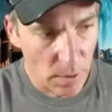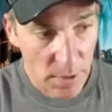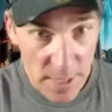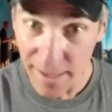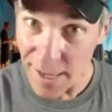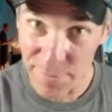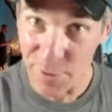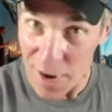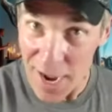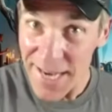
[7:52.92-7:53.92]
yeah, I mean,
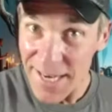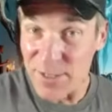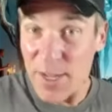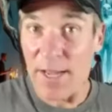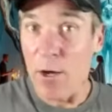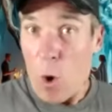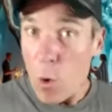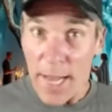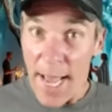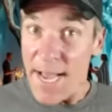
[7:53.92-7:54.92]
right? It's like,
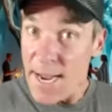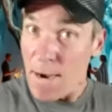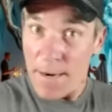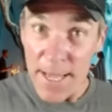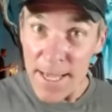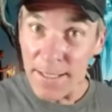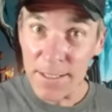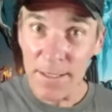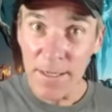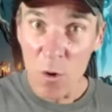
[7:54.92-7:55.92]
okay, here it is.